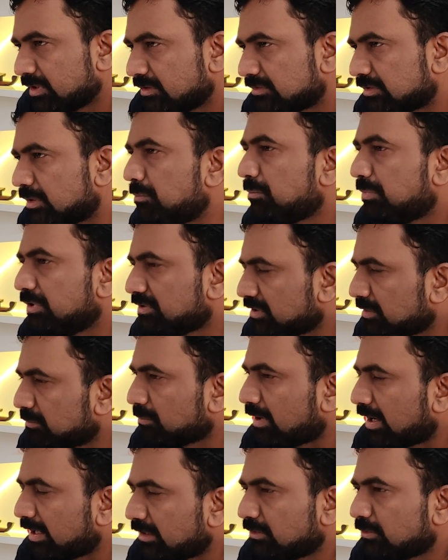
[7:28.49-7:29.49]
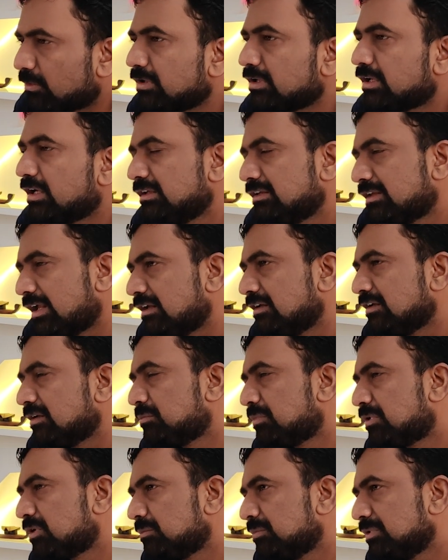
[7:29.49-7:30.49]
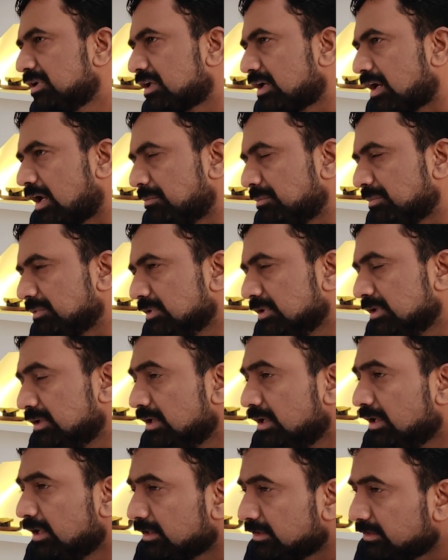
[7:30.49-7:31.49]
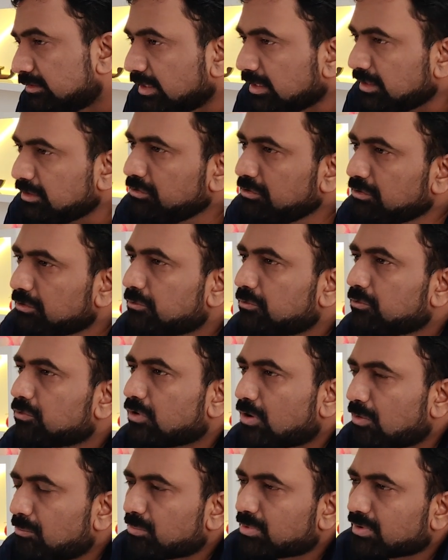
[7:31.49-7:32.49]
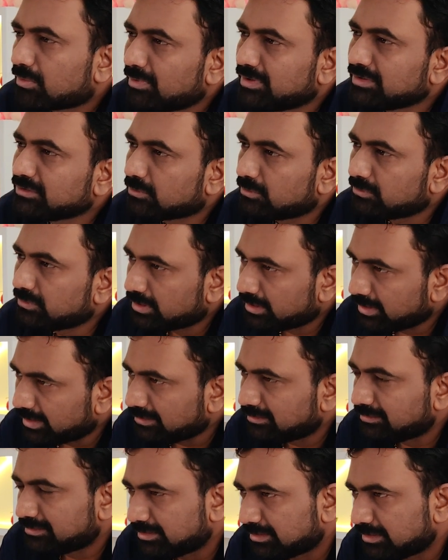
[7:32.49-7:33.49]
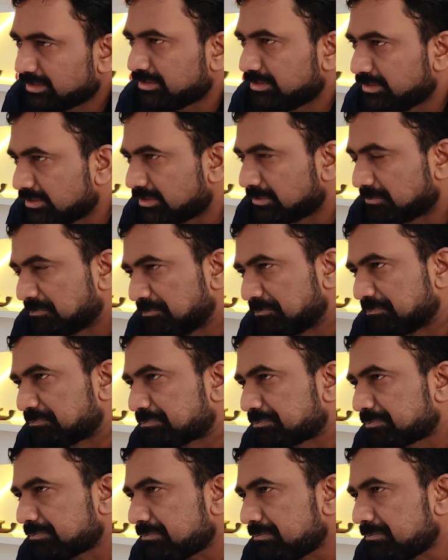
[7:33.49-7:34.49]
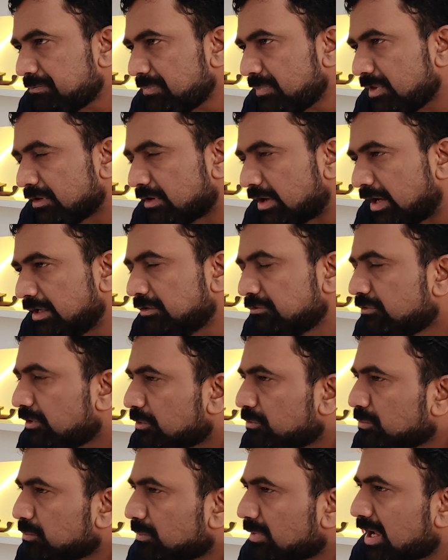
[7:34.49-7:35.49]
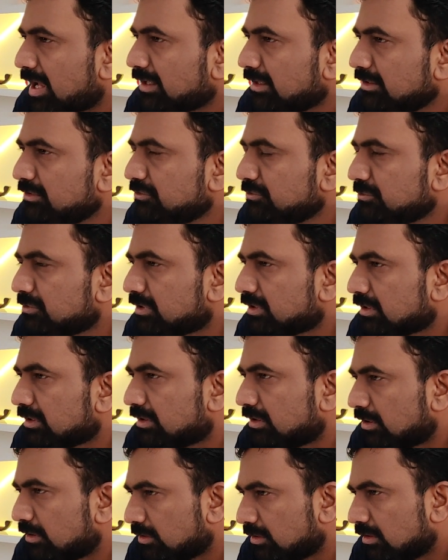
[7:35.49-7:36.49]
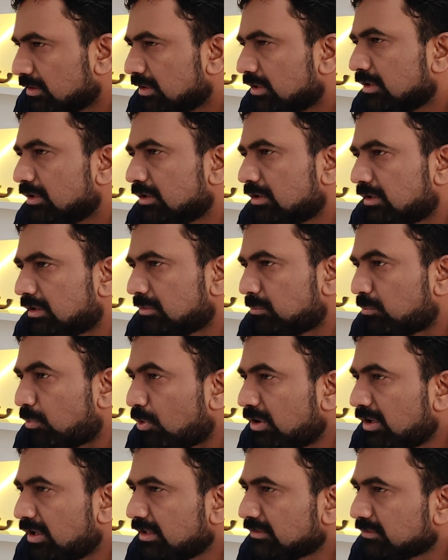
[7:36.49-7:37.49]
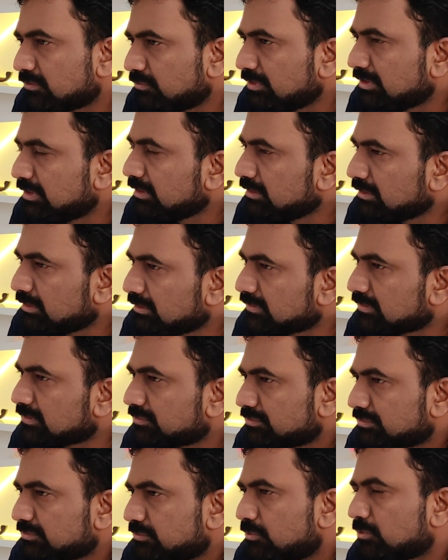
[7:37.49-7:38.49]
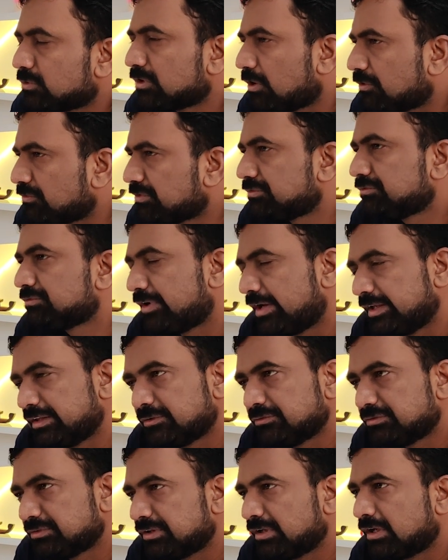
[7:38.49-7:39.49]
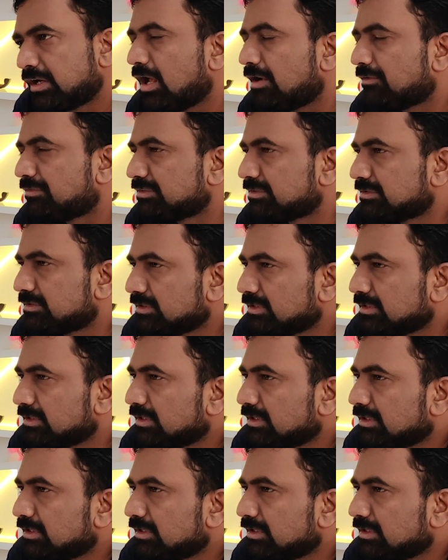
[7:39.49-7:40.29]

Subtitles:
Some patient might not get that number of the graft. Then you have to compromise on the density here, right? We have to manage your baldness within this 4,000, 5,000 grafts.